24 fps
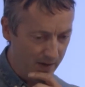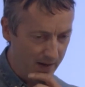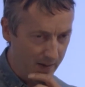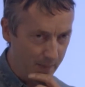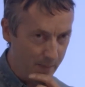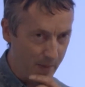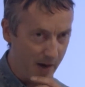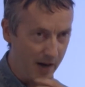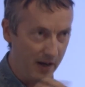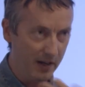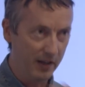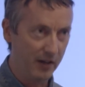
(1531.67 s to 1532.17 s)

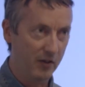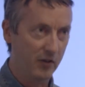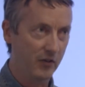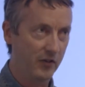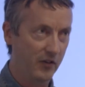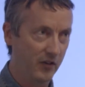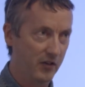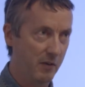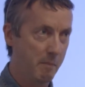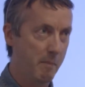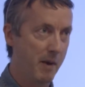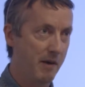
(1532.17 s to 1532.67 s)
partly because he's
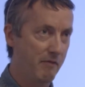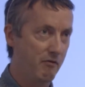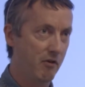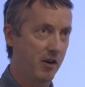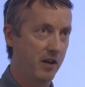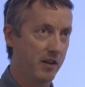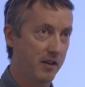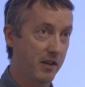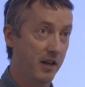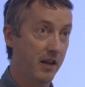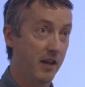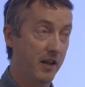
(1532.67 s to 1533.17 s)
a maverick
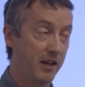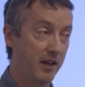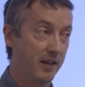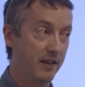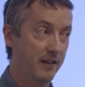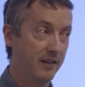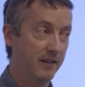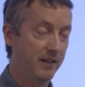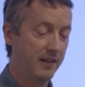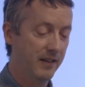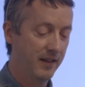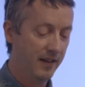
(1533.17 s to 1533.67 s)
thinker
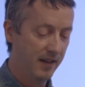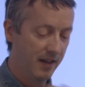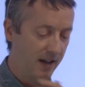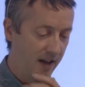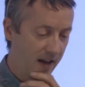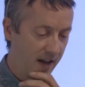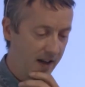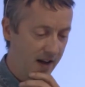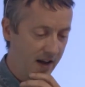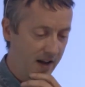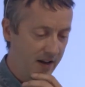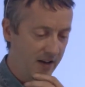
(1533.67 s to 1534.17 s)

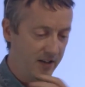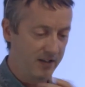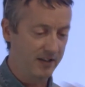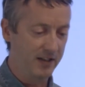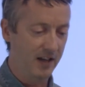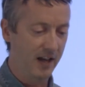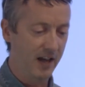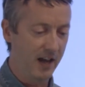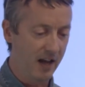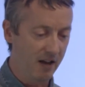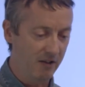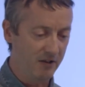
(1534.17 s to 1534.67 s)
and a
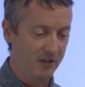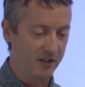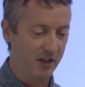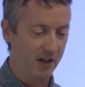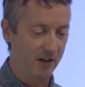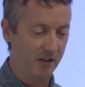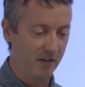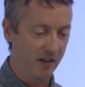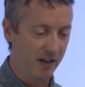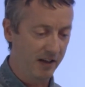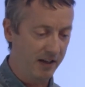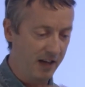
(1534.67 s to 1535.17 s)
slight outsider
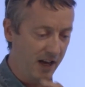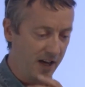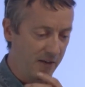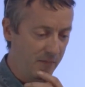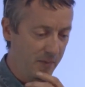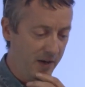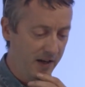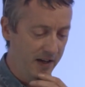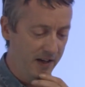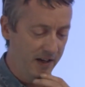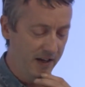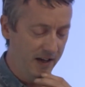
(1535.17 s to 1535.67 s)
of the
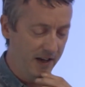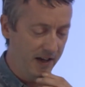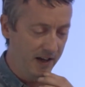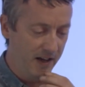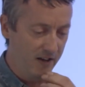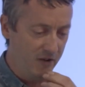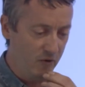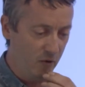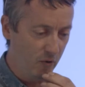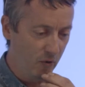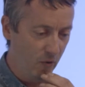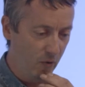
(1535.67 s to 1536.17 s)
academy, and
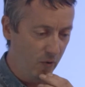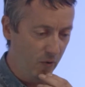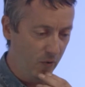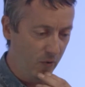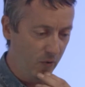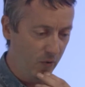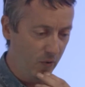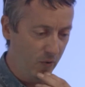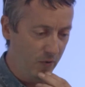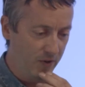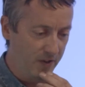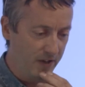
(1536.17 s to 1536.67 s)
it's
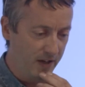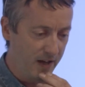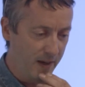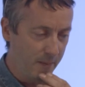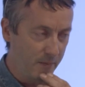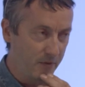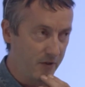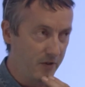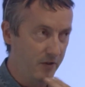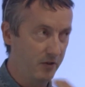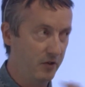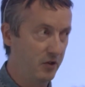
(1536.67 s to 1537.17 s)
always an
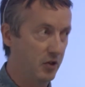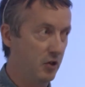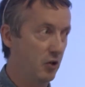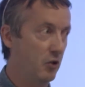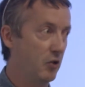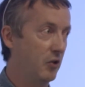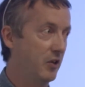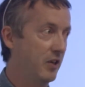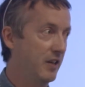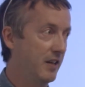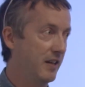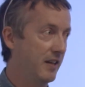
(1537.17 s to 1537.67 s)
absolute
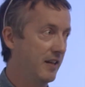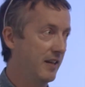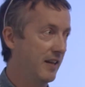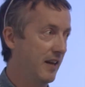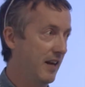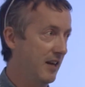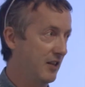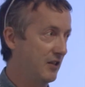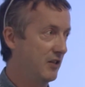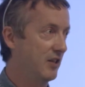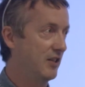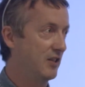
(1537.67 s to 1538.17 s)
joy,
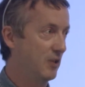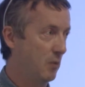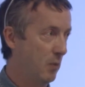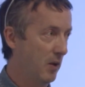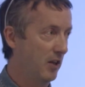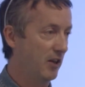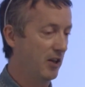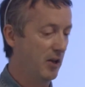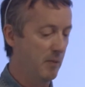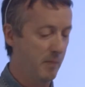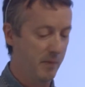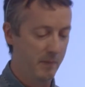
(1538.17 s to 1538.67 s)
actually, to
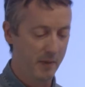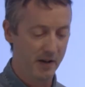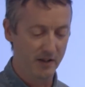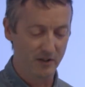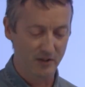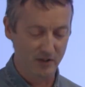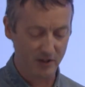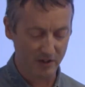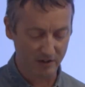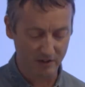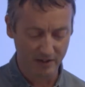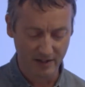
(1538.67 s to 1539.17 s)
welcome him in.
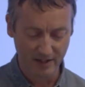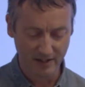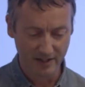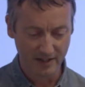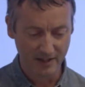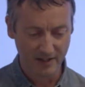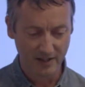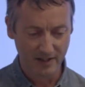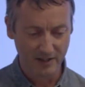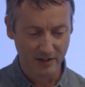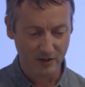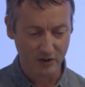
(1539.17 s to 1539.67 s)
So,
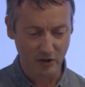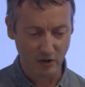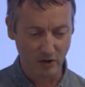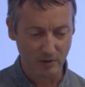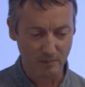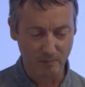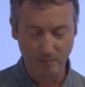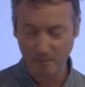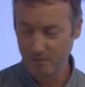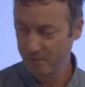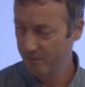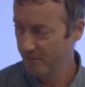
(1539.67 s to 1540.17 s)

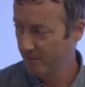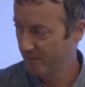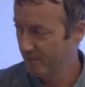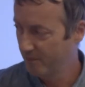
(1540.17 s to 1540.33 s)
John.